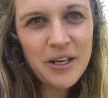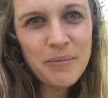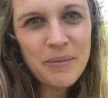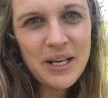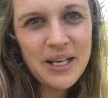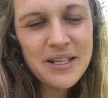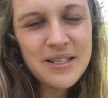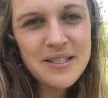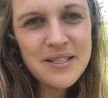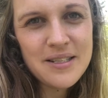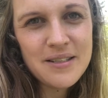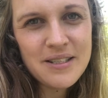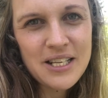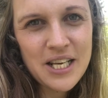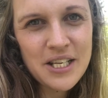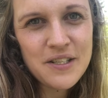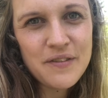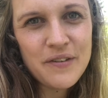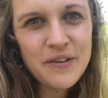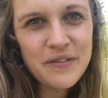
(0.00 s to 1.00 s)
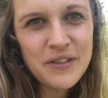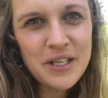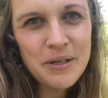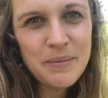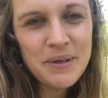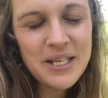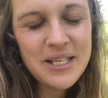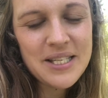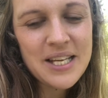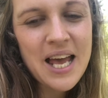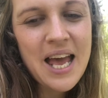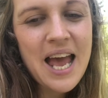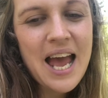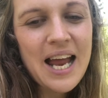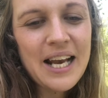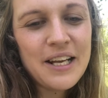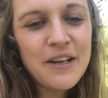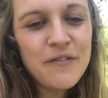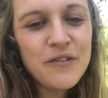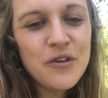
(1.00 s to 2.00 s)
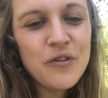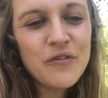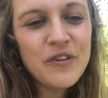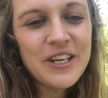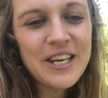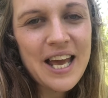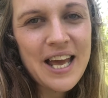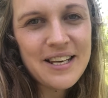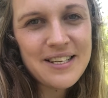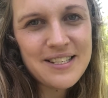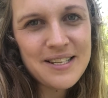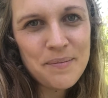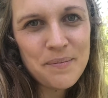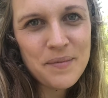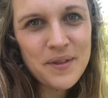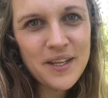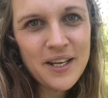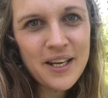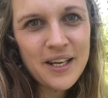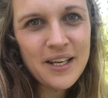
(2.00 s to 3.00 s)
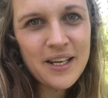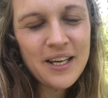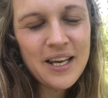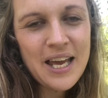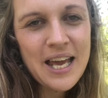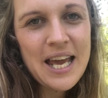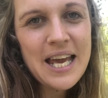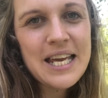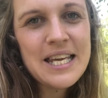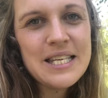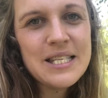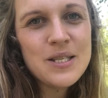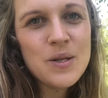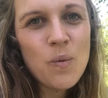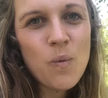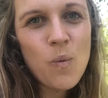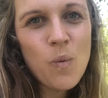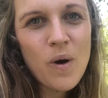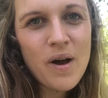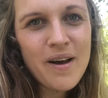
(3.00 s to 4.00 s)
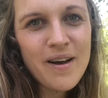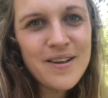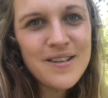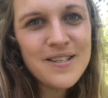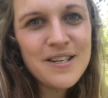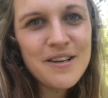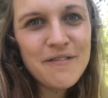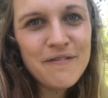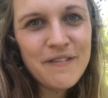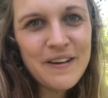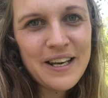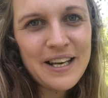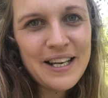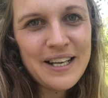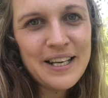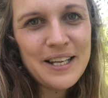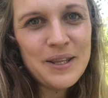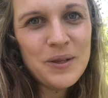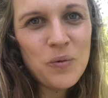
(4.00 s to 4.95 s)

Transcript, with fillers: minutes, 10 to 15 minutes. And if you forget something, it is the worst feeling in the